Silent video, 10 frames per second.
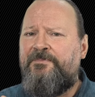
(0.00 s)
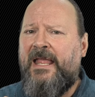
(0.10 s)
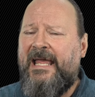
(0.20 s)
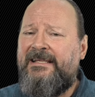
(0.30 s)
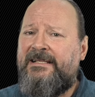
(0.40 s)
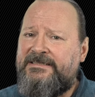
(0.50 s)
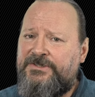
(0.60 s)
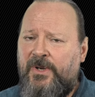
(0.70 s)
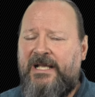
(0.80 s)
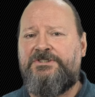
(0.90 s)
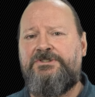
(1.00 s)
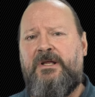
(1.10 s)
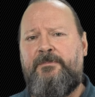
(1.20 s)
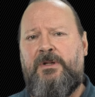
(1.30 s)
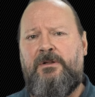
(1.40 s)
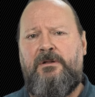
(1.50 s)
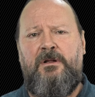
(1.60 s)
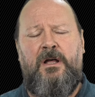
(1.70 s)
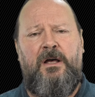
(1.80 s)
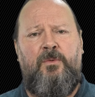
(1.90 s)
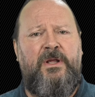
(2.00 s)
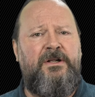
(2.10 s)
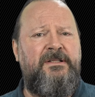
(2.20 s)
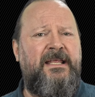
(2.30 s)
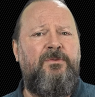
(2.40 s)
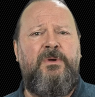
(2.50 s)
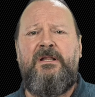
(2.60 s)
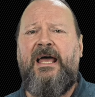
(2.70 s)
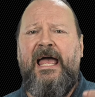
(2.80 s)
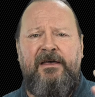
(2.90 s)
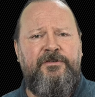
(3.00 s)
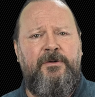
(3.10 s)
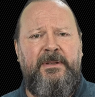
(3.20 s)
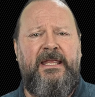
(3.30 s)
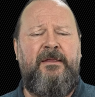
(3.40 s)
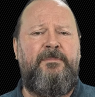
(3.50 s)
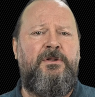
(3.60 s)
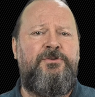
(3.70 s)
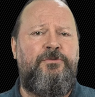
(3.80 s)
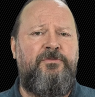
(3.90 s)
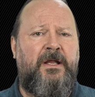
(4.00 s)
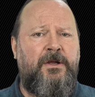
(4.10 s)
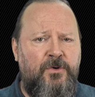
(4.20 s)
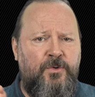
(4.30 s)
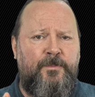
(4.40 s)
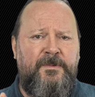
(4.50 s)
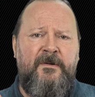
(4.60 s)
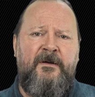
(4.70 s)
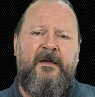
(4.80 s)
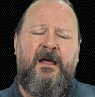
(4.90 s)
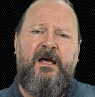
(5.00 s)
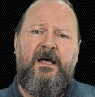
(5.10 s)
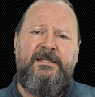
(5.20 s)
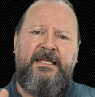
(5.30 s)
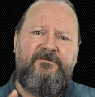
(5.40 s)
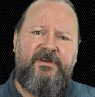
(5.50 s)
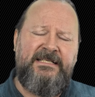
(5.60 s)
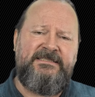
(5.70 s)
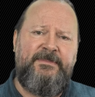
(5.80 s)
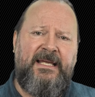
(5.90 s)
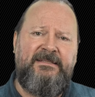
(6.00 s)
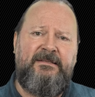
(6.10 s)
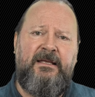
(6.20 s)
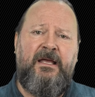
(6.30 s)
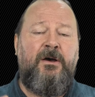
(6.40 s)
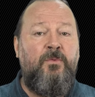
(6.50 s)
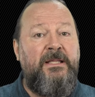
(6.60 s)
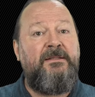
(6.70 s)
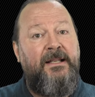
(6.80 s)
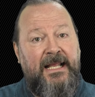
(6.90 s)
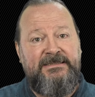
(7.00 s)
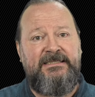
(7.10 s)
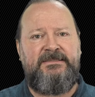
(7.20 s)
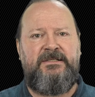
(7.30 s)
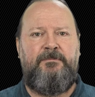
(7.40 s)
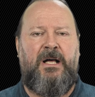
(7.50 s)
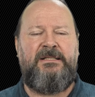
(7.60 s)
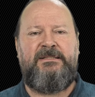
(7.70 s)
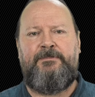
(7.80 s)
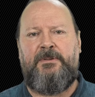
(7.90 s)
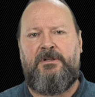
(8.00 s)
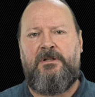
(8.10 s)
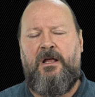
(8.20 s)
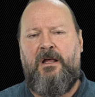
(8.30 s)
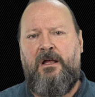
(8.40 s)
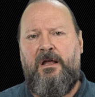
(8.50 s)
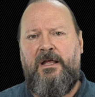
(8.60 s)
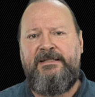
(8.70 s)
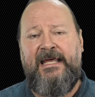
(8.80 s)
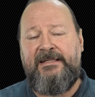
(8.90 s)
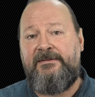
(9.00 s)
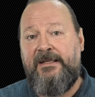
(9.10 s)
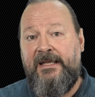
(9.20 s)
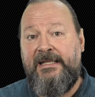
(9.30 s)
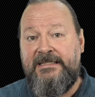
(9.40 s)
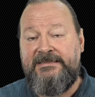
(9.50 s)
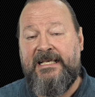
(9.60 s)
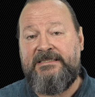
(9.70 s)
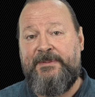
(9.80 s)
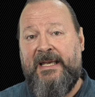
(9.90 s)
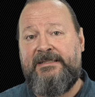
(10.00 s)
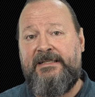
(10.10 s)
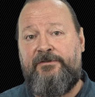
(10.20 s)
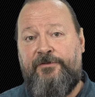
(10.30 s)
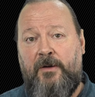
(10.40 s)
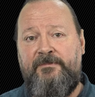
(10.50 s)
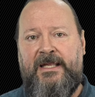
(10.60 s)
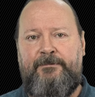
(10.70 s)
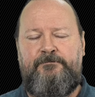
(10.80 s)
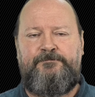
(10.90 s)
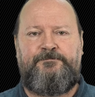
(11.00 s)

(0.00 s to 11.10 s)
And it is questionable whether they will ever be able to recoup the investment with the necessary multiple that it is expected from them.